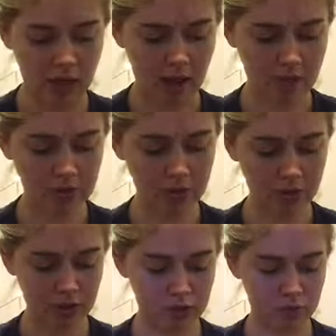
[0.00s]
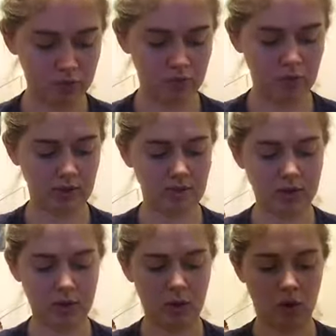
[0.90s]
I'm also going to do a
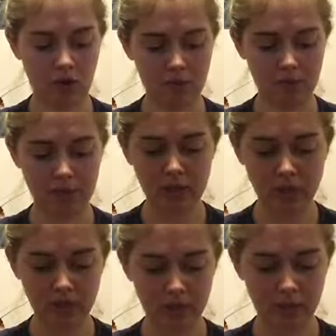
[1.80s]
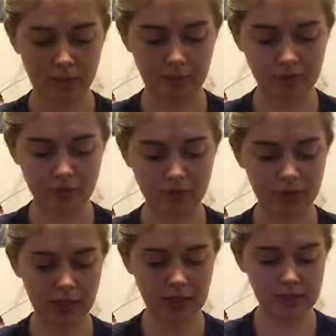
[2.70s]
video on my um, ulcerative
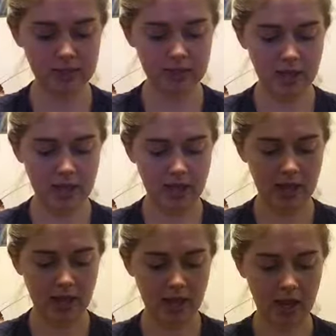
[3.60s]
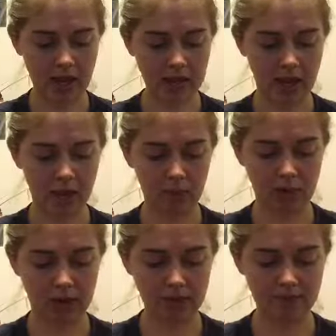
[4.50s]
colitis and how it
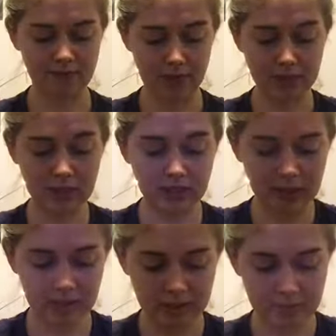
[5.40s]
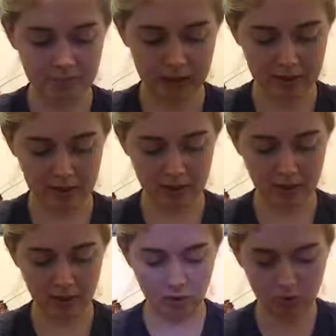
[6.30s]
has affected my
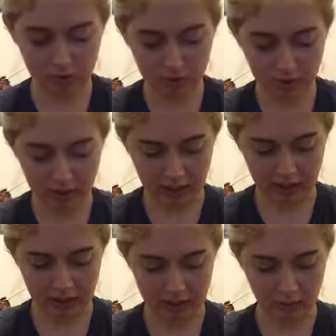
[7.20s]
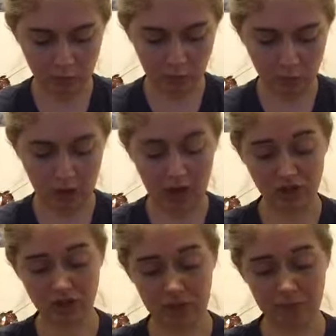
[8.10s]
health and
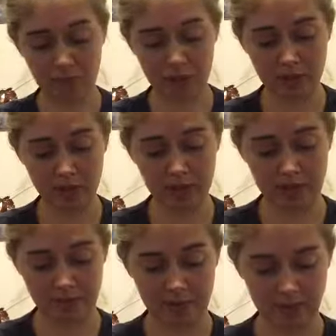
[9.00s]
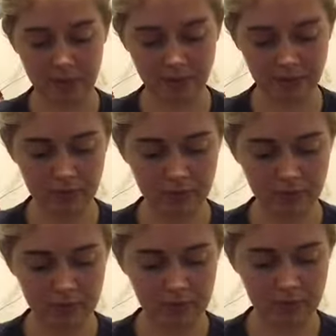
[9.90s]
actually pretty much saved my life
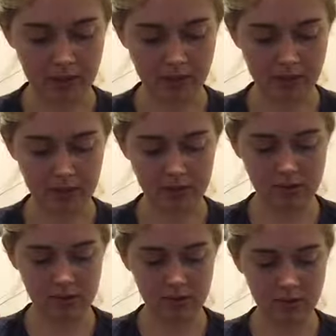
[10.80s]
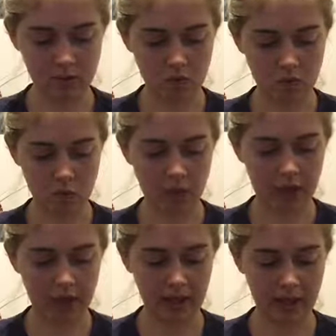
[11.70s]
because
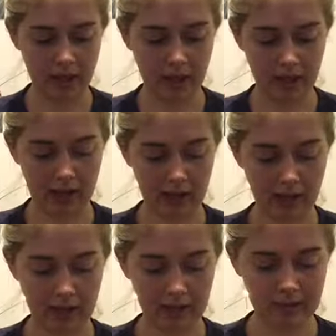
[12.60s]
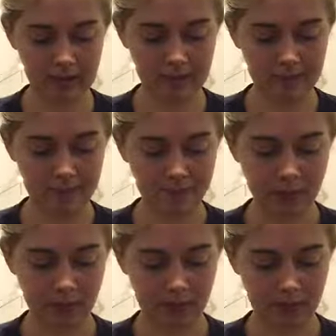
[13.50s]
when I
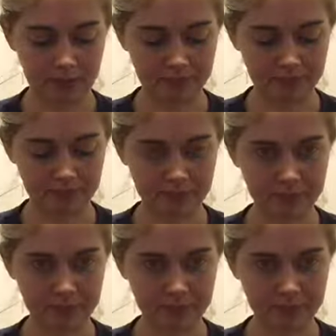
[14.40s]
um,